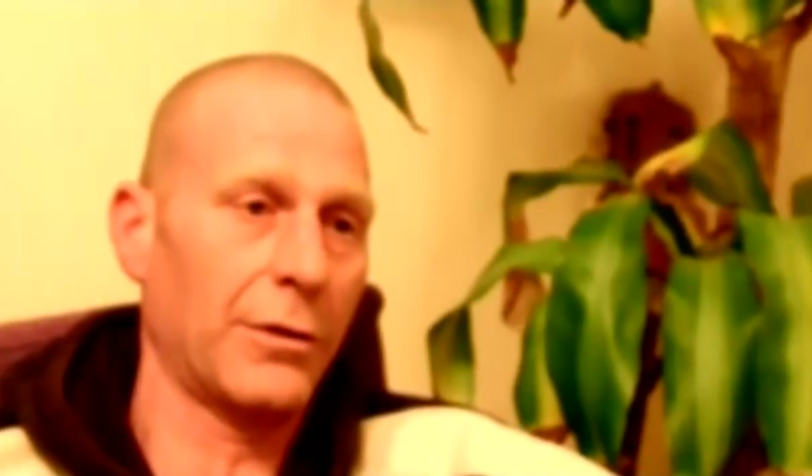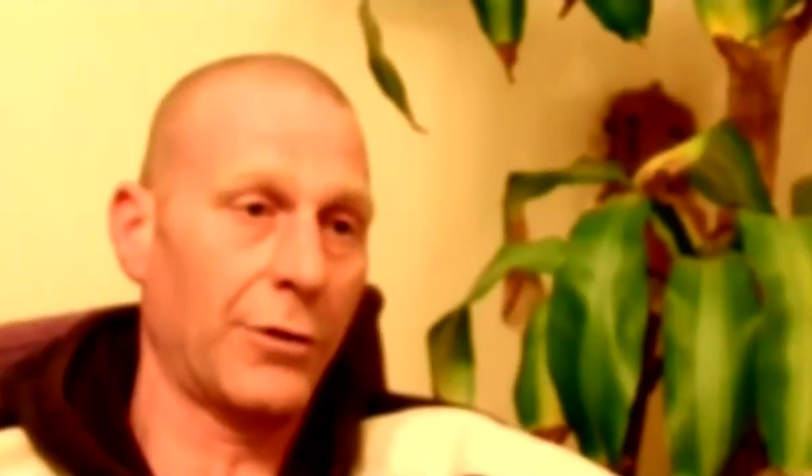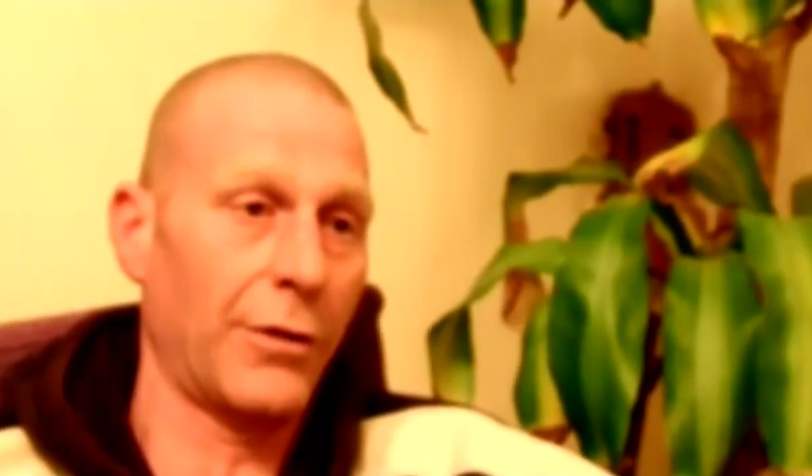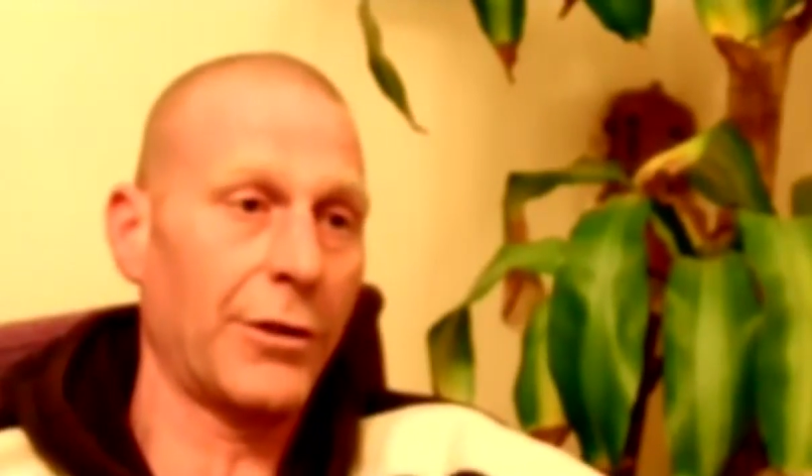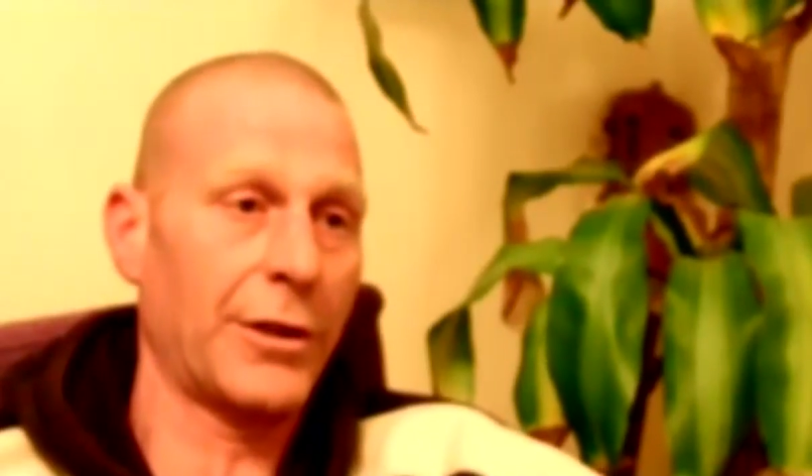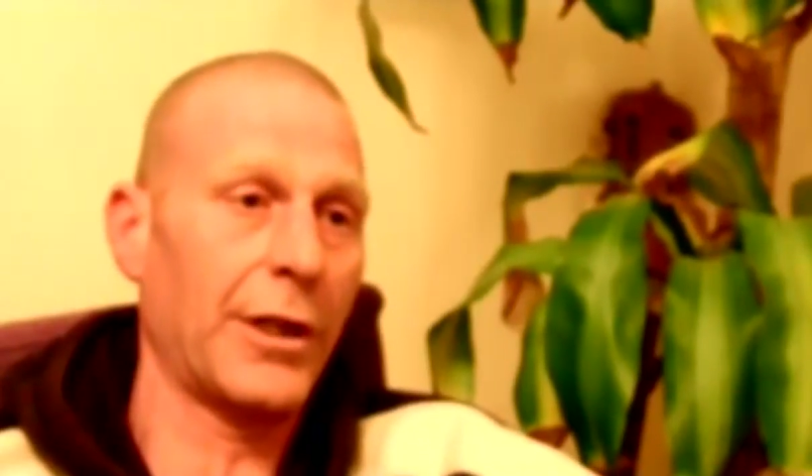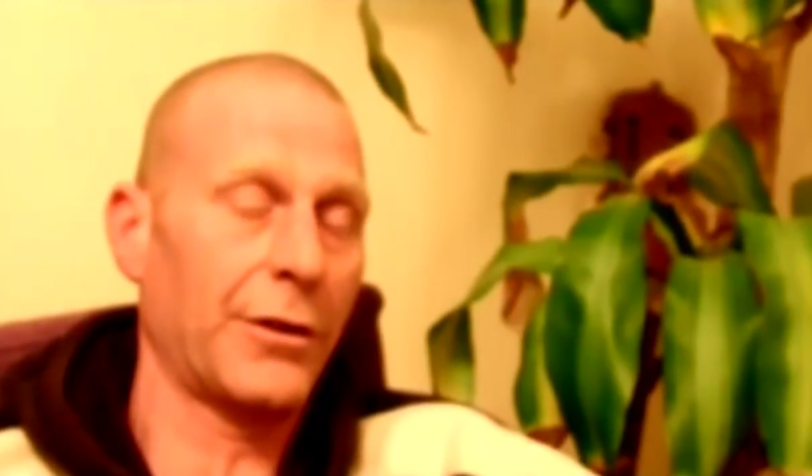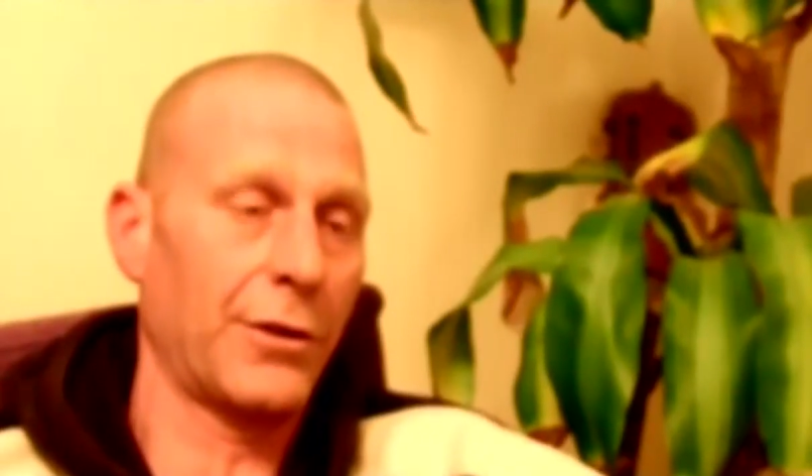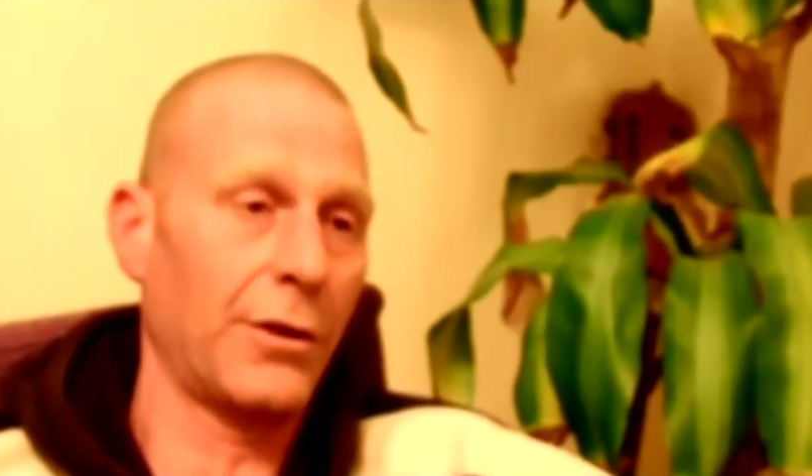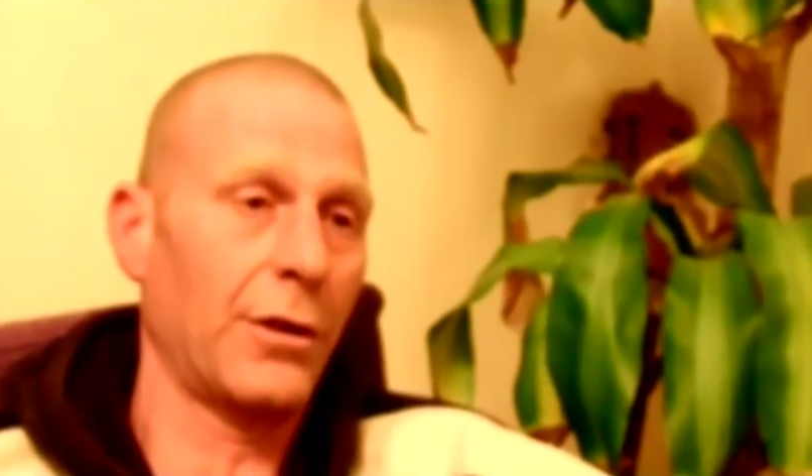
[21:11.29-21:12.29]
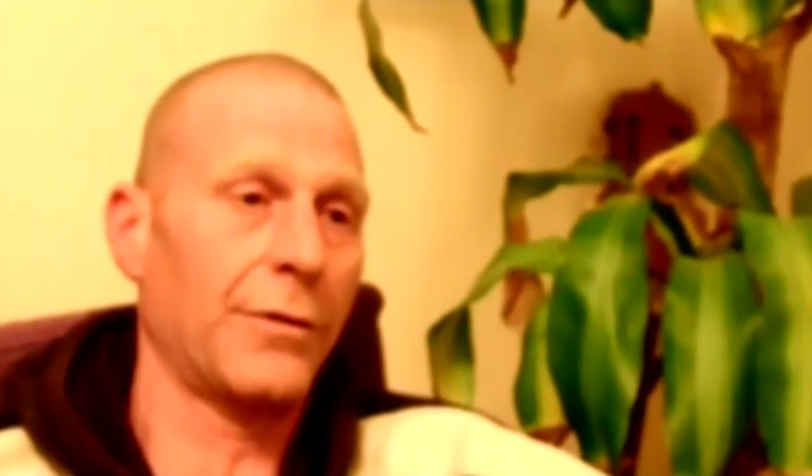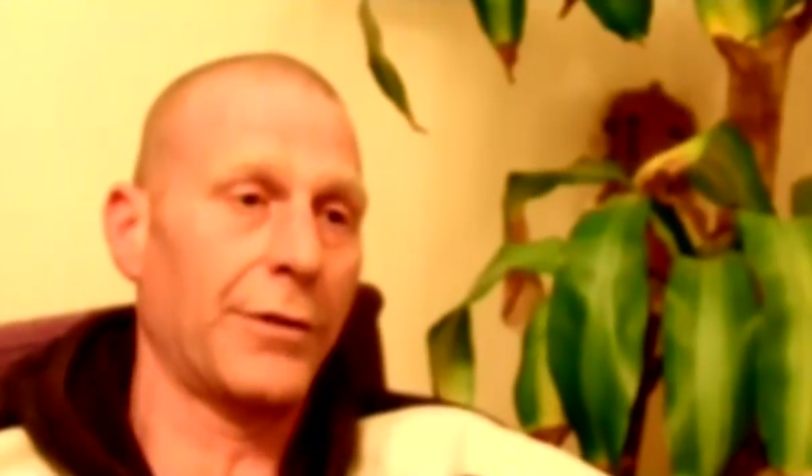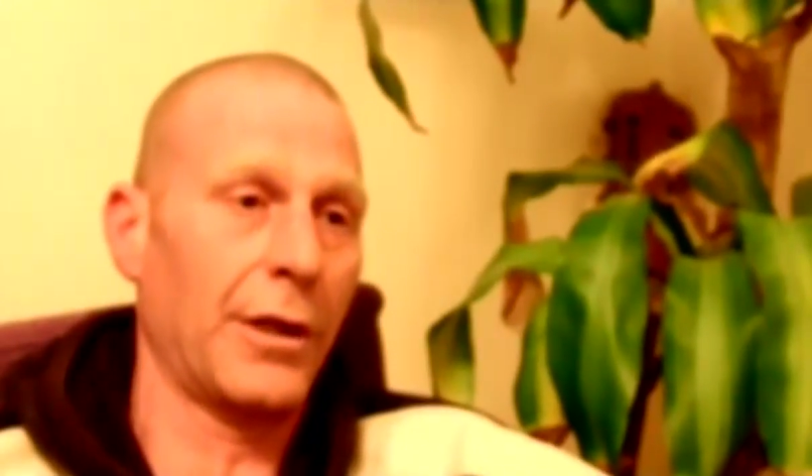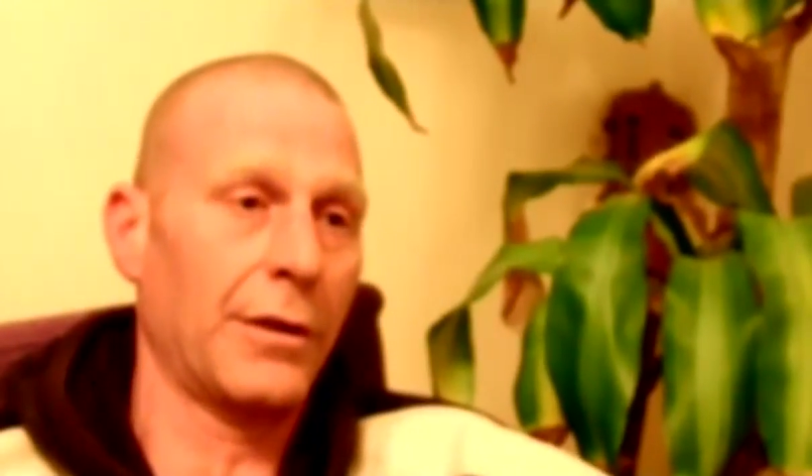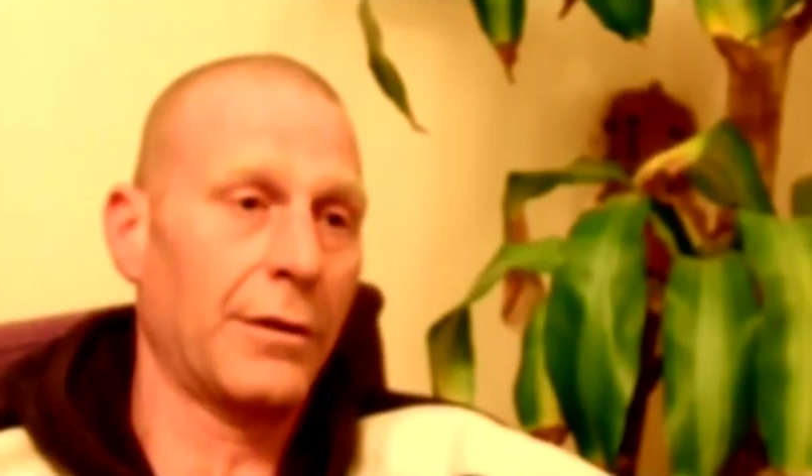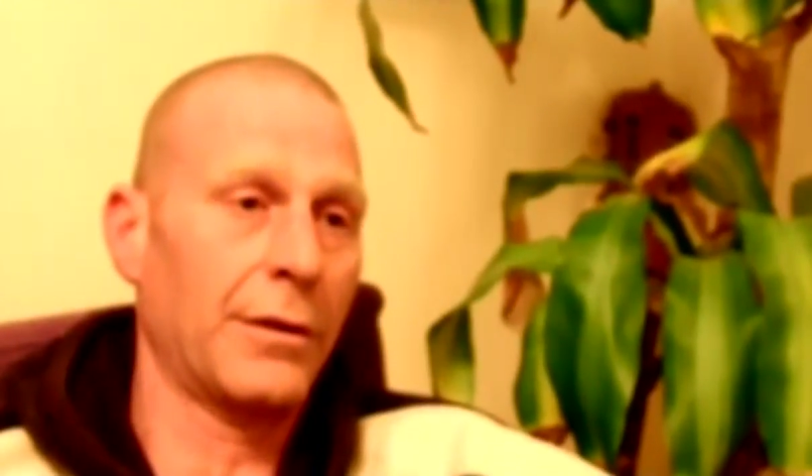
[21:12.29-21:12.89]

jurisdiction over you,